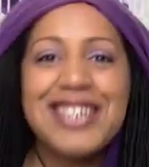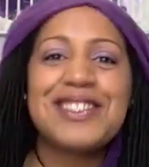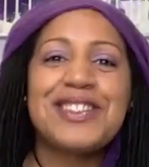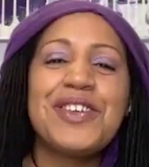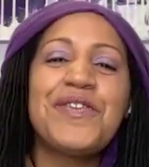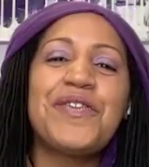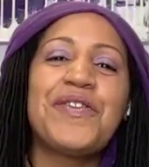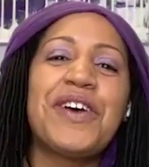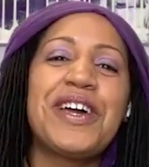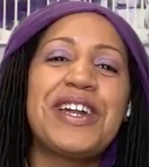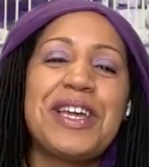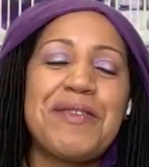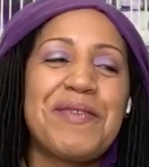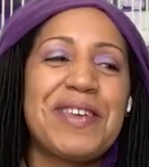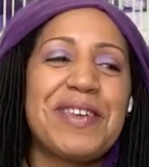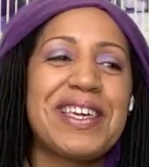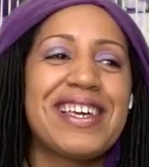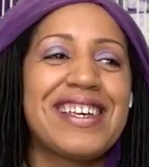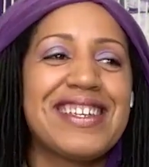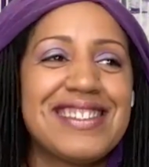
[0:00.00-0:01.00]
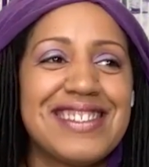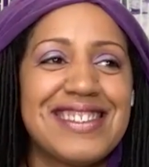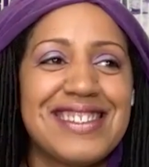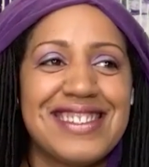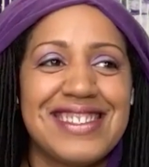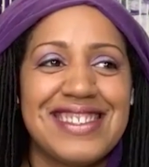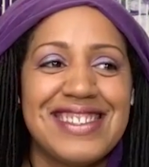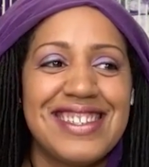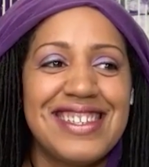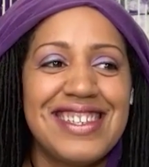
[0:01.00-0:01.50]
It's so funny because
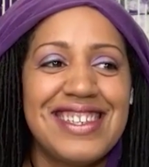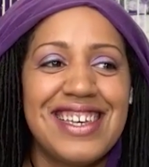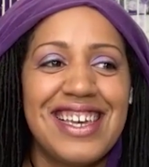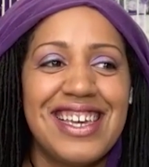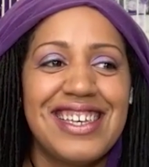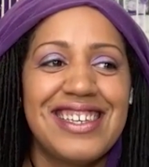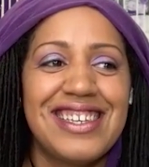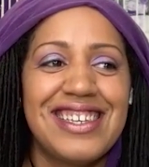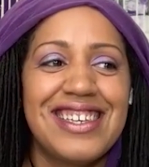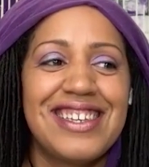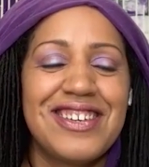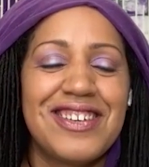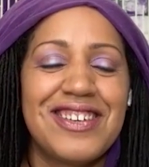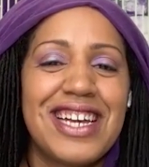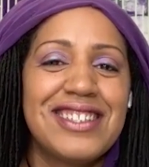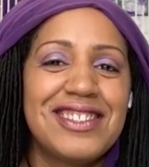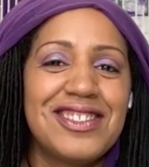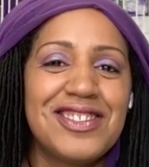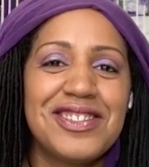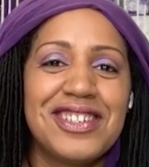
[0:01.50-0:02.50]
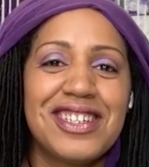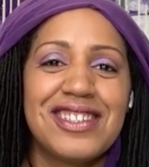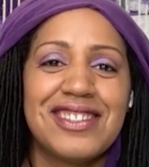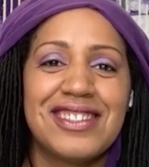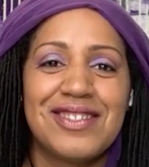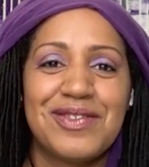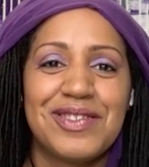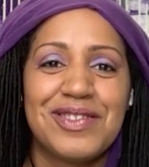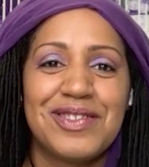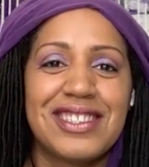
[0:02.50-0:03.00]
your answer
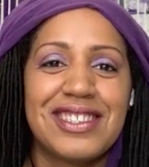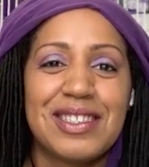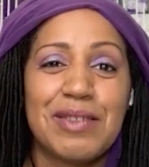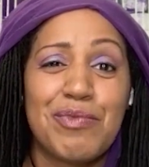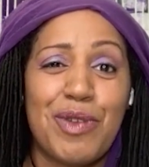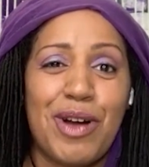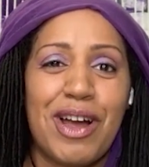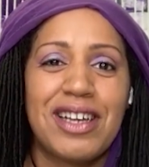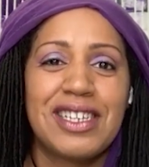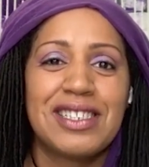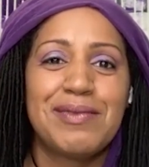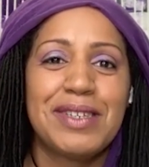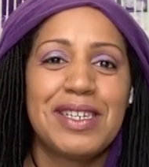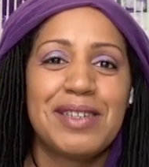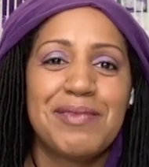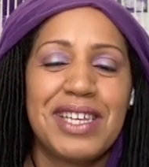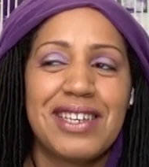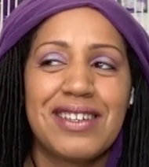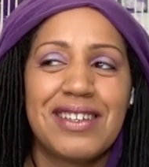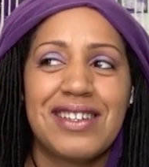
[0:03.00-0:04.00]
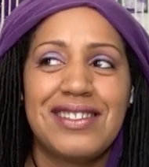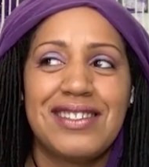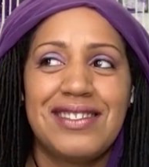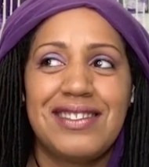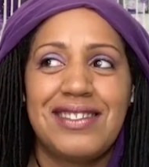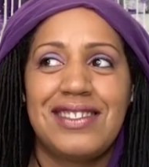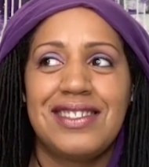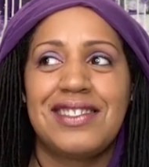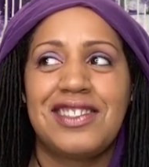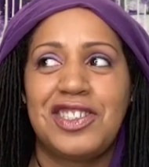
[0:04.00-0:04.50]
doesn't really surprise me. I'm like,
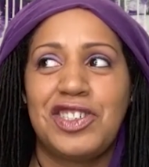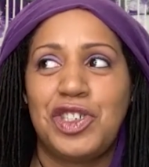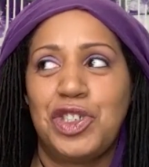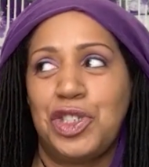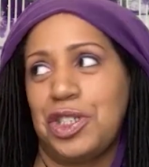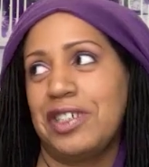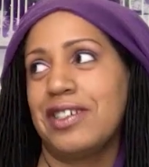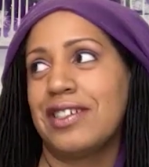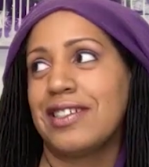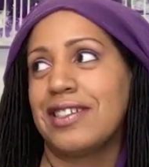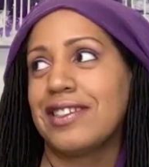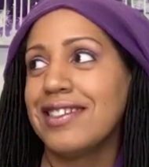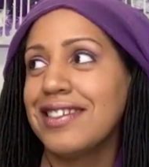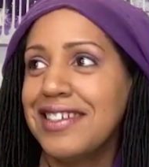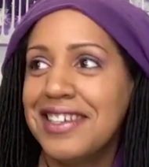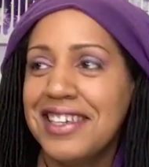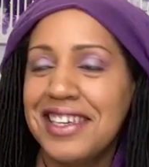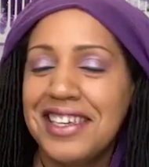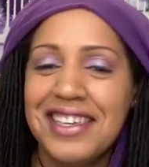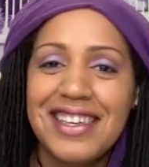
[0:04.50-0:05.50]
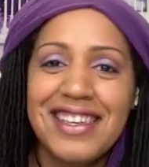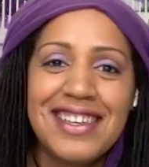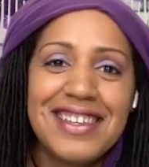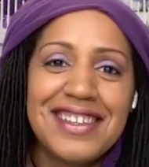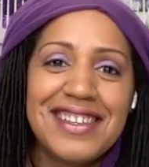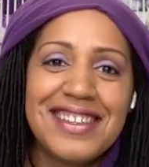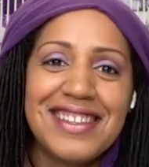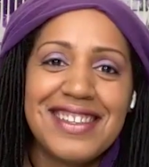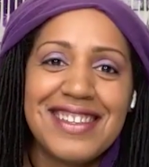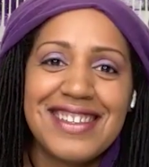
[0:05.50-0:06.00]
he's just chill.
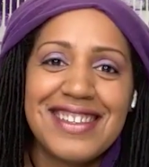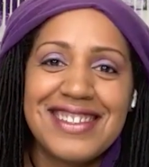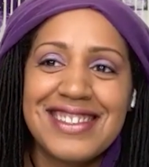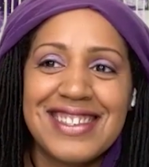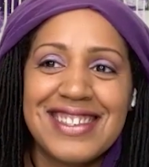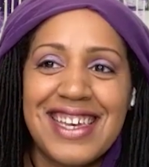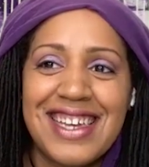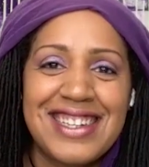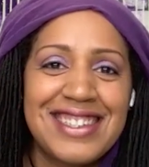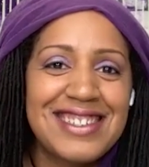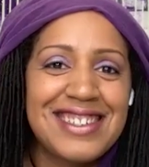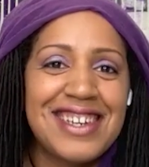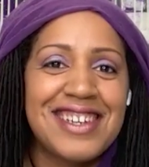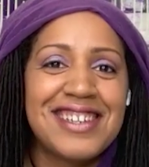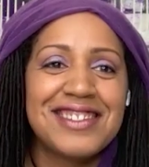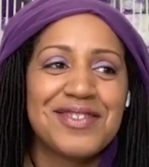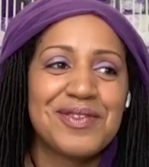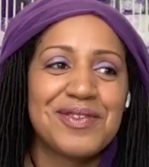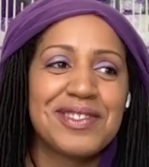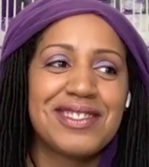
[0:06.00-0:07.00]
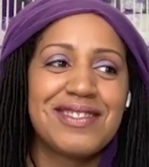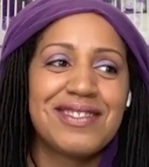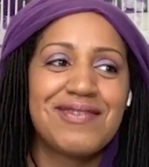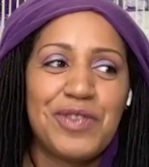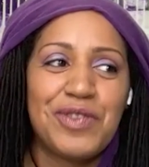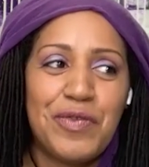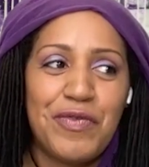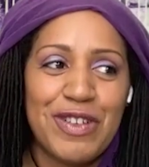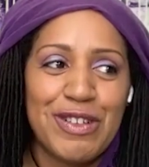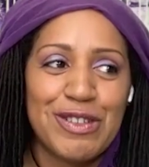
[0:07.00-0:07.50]
He just kind of does
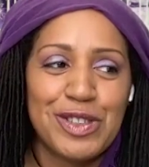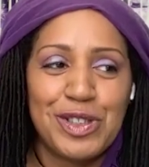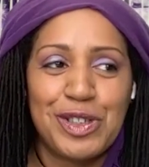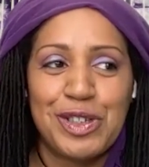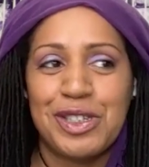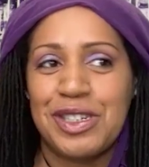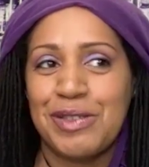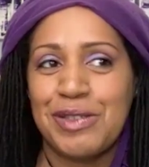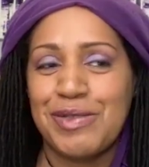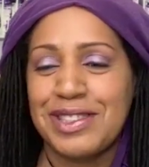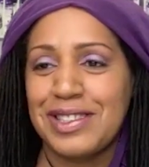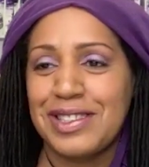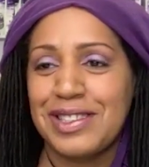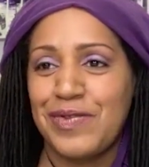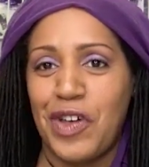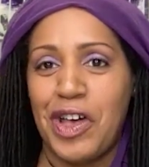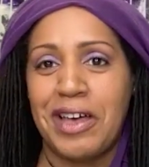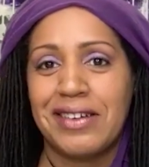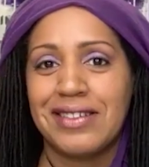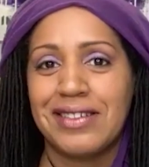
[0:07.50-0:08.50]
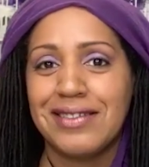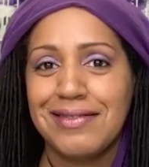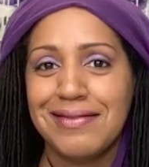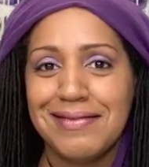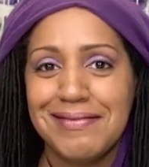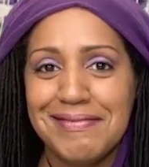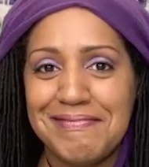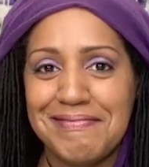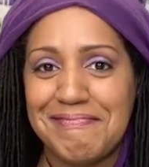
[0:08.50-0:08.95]
what feels good and what's fun.